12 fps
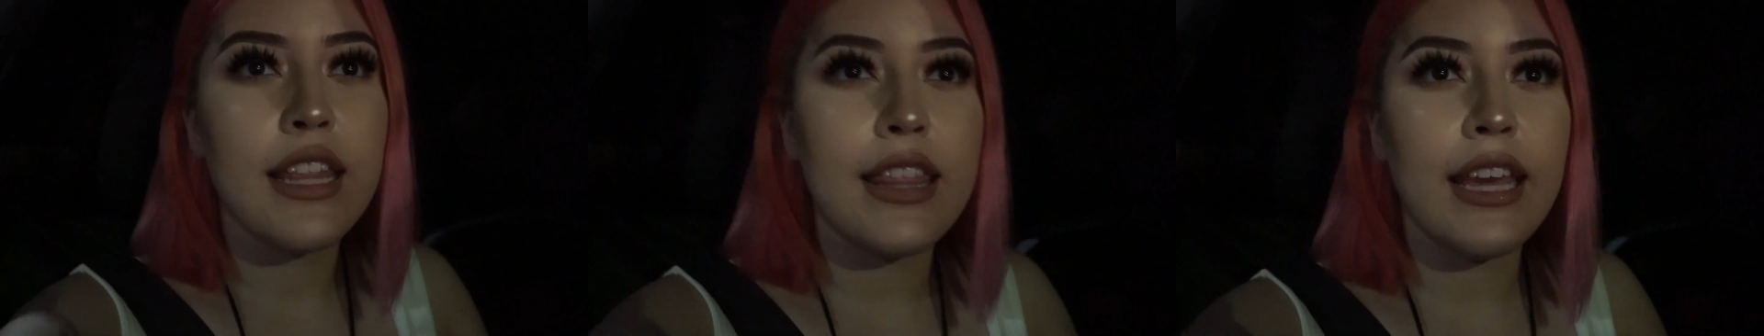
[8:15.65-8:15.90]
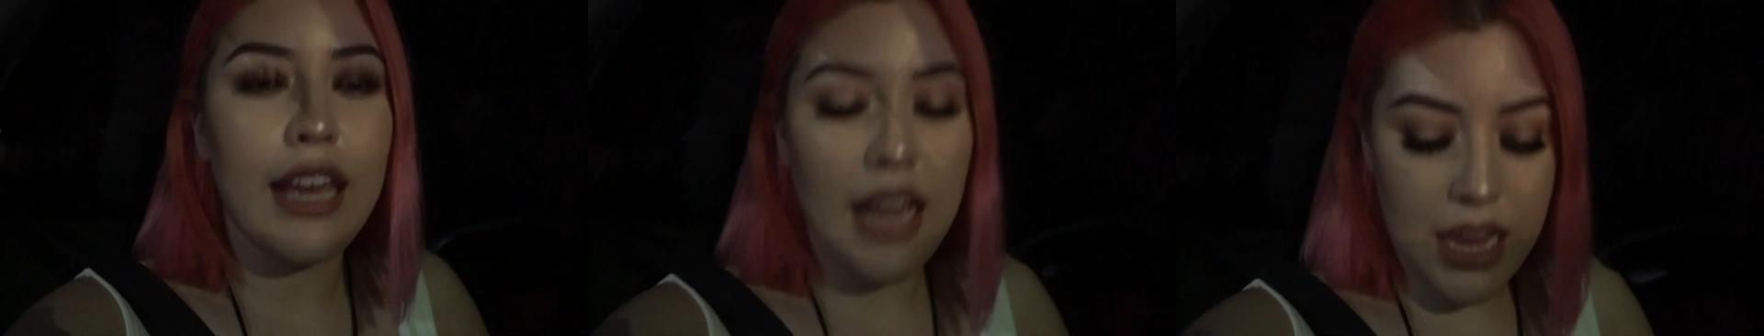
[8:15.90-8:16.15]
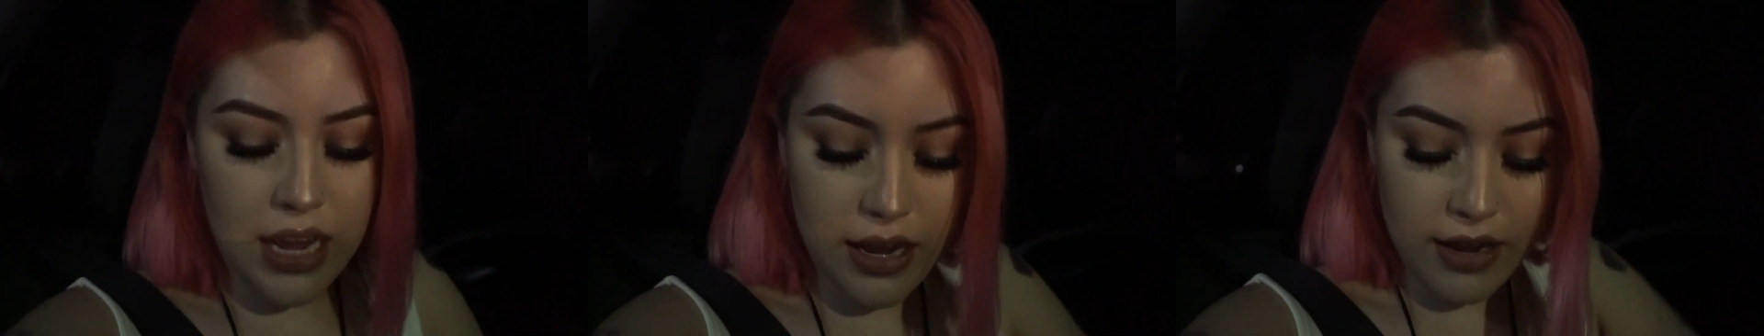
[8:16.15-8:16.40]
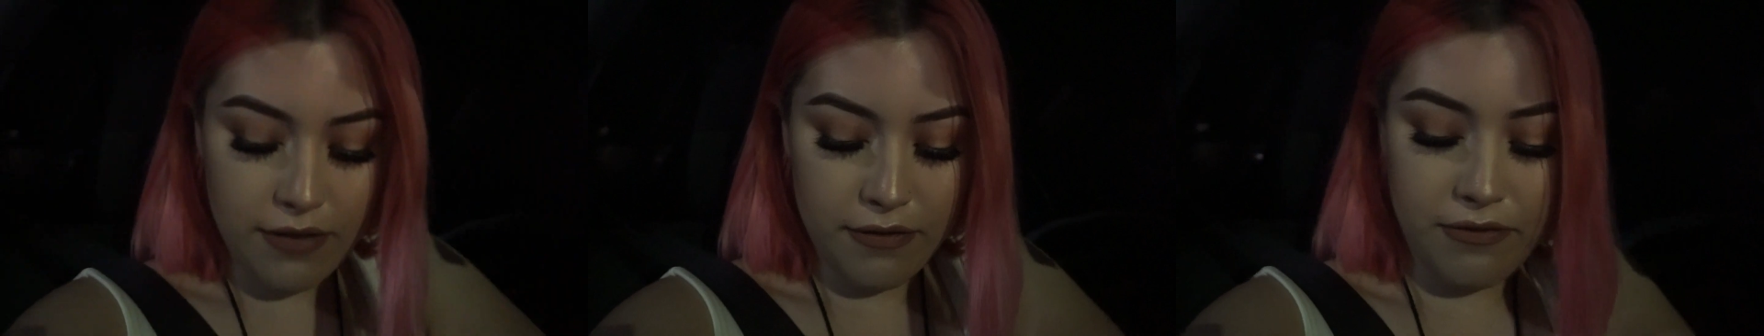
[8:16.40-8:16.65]
they
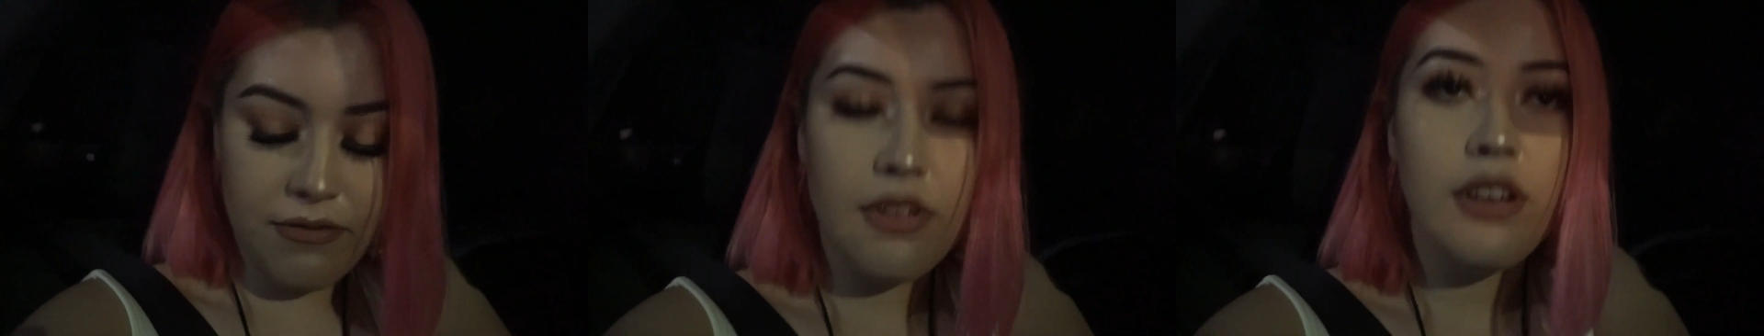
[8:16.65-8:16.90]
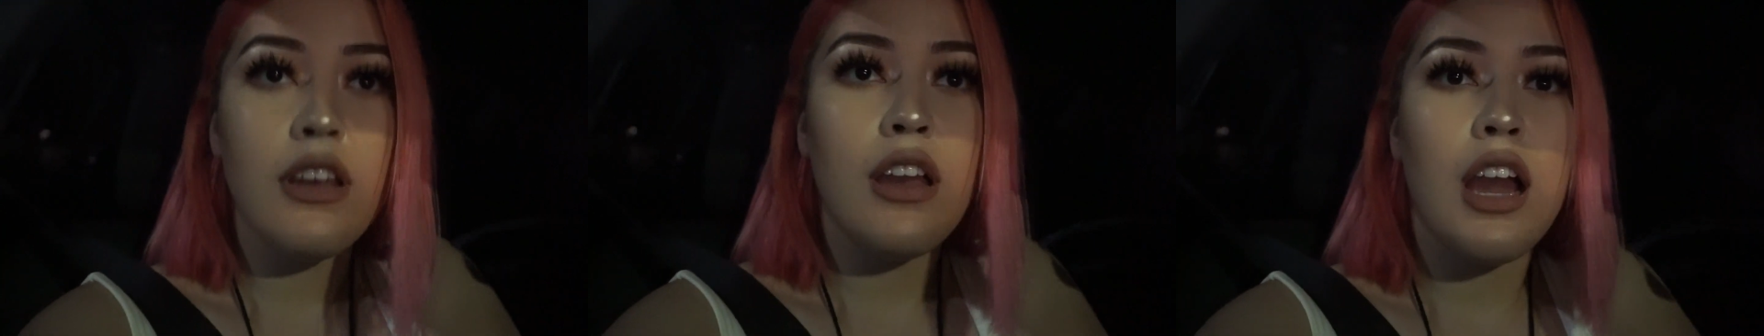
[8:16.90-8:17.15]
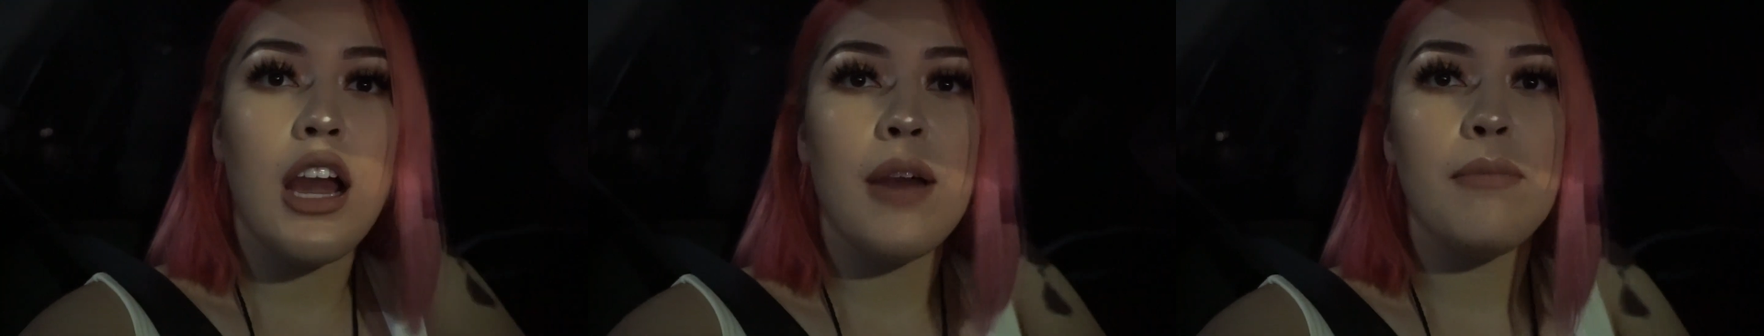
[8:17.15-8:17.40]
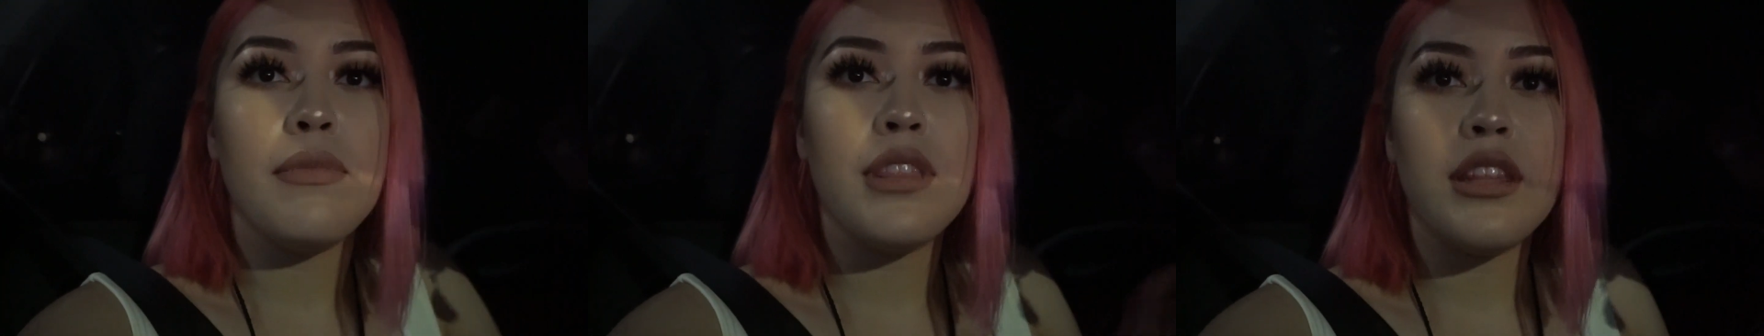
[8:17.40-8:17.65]
have
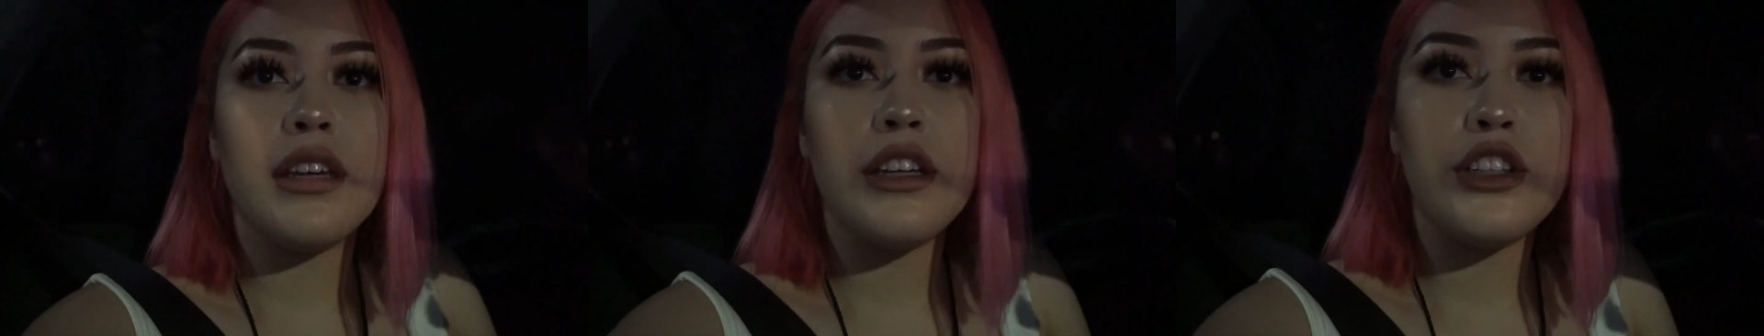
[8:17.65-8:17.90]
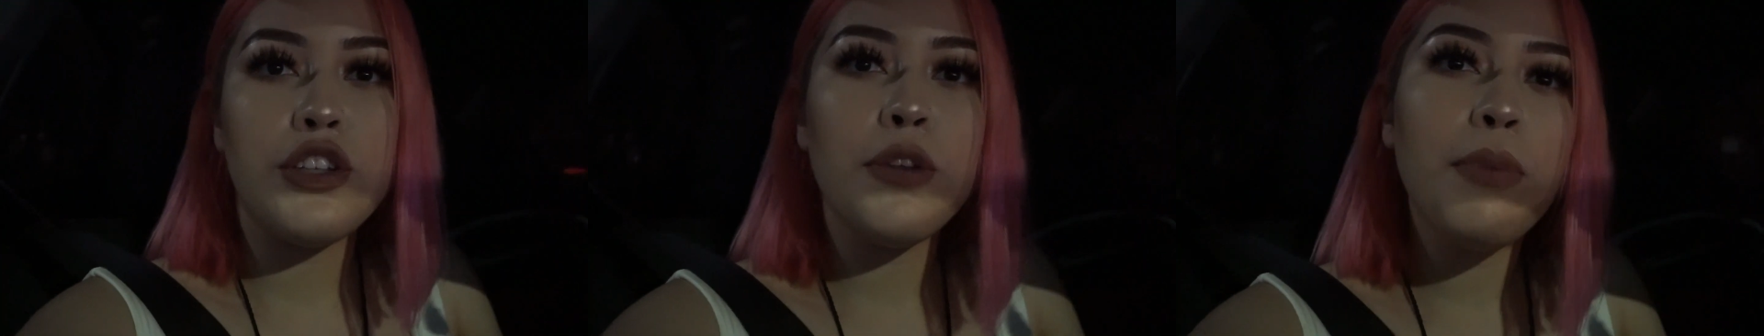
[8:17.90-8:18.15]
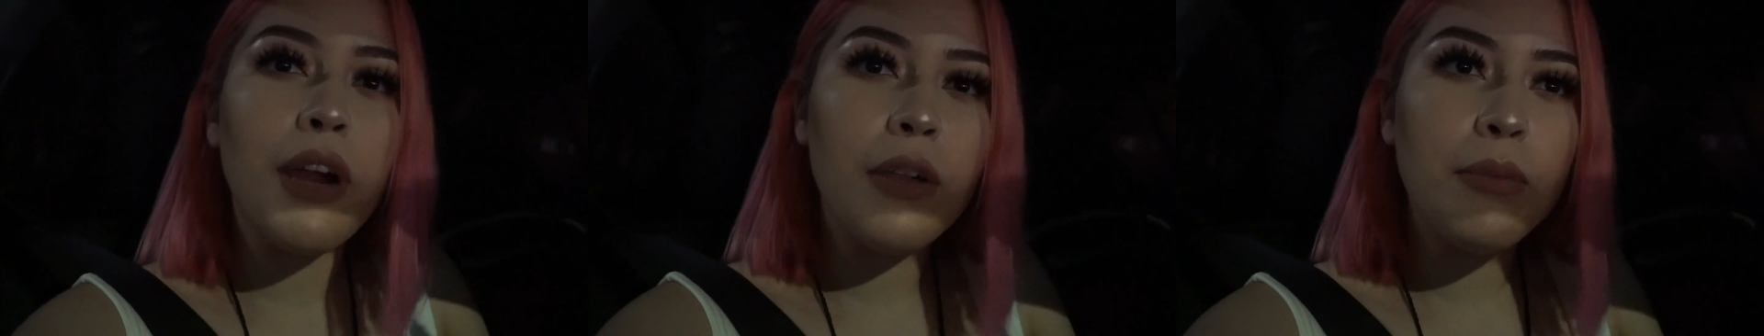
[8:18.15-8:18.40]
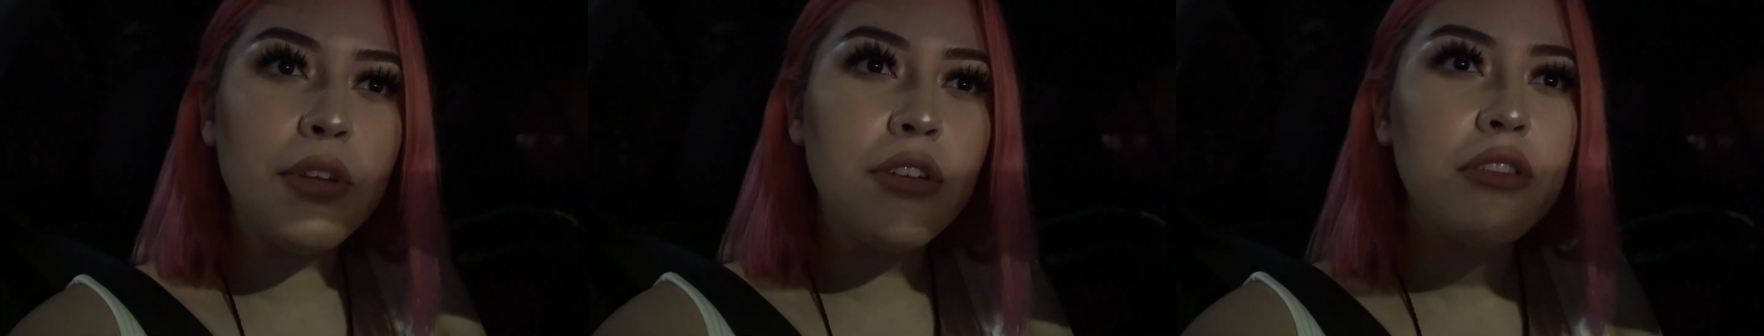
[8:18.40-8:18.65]
the
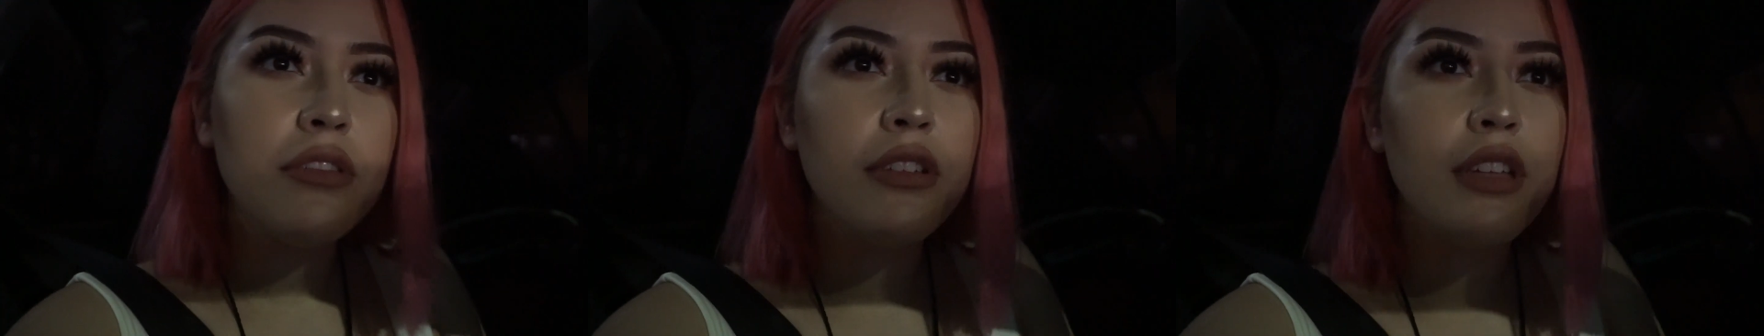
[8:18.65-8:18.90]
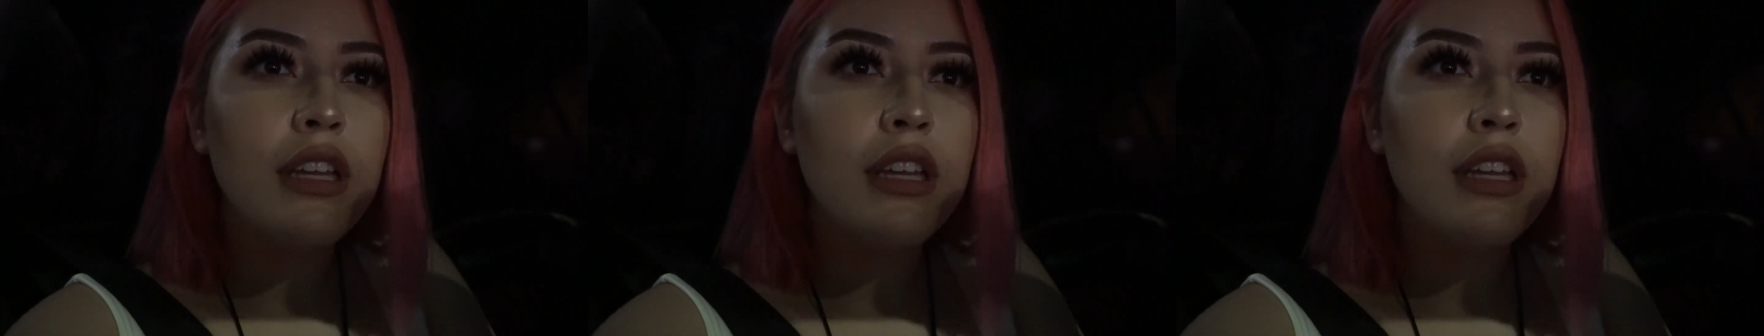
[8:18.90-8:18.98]
Tupac mural.